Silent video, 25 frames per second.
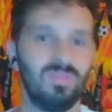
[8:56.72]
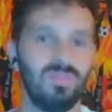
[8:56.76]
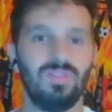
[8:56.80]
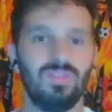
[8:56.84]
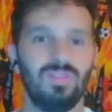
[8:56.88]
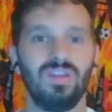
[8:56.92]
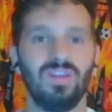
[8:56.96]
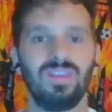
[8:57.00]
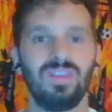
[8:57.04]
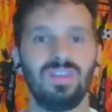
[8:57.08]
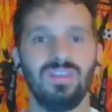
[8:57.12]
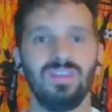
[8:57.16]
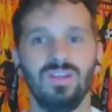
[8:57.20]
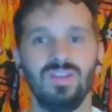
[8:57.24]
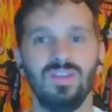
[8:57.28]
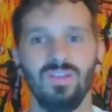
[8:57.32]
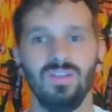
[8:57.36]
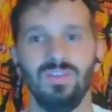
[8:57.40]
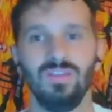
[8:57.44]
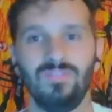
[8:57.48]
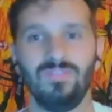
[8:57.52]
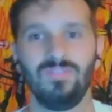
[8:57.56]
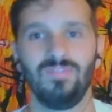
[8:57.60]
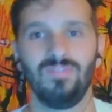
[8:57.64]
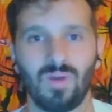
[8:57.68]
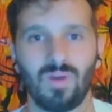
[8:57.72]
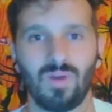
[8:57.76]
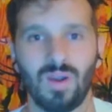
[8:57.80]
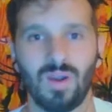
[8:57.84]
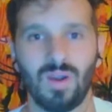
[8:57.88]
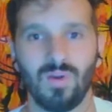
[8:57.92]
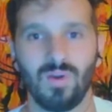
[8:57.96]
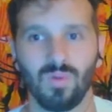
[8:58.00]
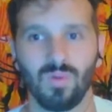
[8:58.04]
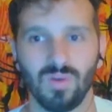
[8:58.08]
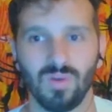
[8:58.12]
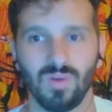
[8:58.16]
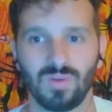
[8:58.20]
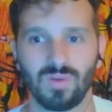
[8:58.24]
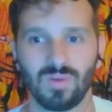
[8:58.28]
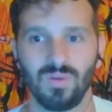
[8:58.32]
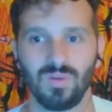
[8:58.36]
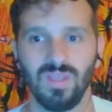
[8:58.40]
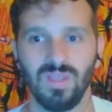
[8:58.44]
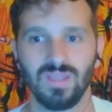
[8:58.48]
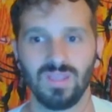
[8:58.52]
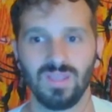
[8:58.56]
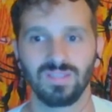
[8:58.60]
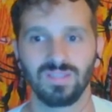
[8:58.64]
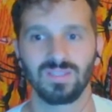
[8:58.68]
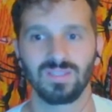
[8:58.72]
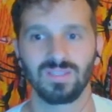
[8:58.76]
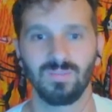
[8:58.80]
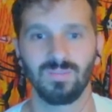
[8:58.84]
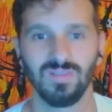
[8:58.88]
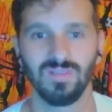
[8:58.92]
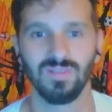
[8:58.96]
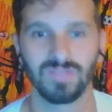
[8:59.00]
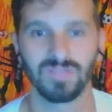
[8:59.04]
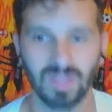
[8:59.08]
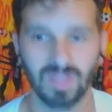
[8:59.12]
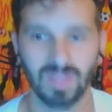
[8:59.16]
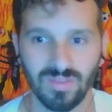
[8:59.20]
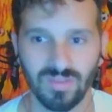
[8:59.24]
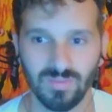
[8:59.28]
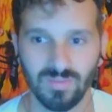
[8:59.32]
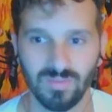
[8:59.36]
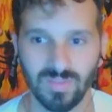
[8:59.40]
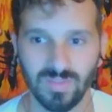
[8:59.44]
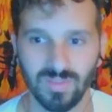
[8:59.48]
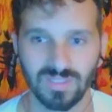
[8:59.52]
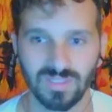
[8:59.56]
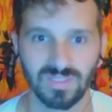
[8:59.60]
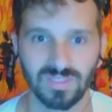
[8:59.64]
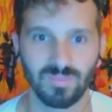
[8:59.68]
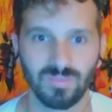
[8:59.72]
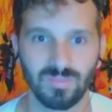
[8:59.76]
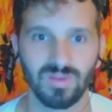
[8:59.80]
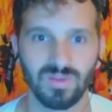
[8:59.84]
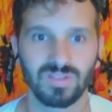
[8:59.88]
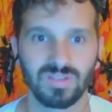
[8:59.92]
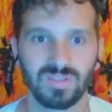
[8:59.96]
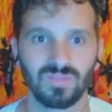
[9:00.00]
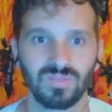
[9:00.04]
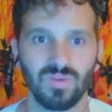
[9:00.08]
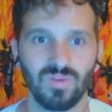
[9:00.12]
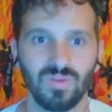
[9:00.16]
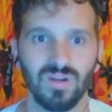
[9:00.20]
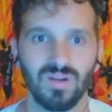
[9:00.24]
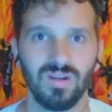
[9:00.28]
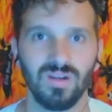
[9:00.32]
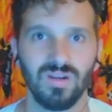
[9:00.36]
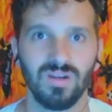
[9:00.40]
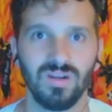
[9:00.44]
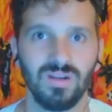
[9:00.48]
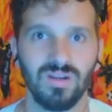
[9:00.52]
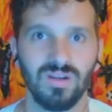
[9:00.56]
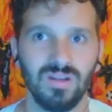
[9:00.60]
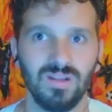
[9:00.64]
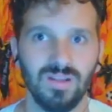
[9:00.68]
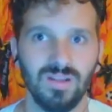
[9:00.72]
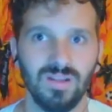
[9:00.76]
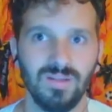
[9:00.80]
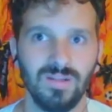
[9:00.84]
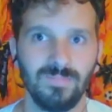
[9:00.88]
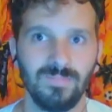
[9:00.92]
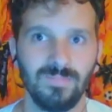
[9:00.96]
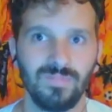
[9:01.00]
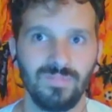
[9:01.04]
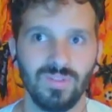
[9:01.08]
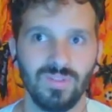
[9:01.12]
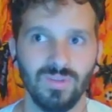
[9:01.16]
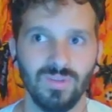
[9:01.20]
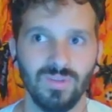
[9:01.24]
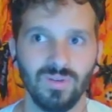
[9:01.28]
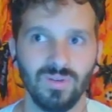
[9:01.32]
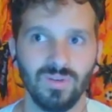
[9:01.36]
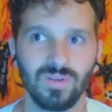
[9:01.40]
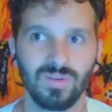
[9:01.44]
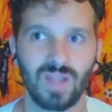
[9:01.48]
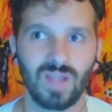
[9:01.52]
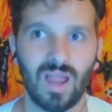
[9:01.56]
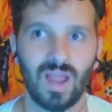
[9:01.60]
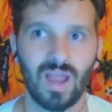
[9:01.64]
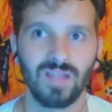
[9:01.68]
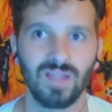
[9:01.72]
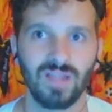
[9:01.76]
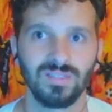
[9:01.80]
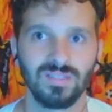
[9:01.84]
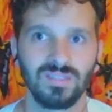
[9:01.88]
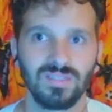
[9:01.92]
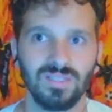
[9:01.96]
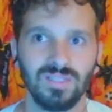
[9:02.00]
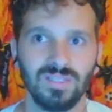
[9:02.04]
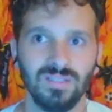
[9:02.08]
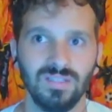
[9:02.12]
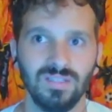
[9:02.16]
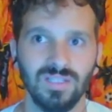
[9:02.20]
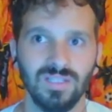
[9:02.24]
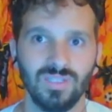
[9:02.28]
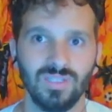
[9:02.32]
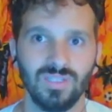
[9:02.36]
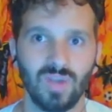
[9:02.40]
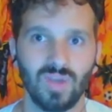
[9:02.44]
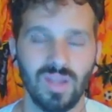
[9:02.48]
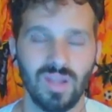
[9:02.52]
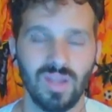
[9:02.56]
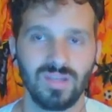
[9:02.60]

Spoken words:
like the 4-Hour Work Week and some of those other business books where you're constantly trying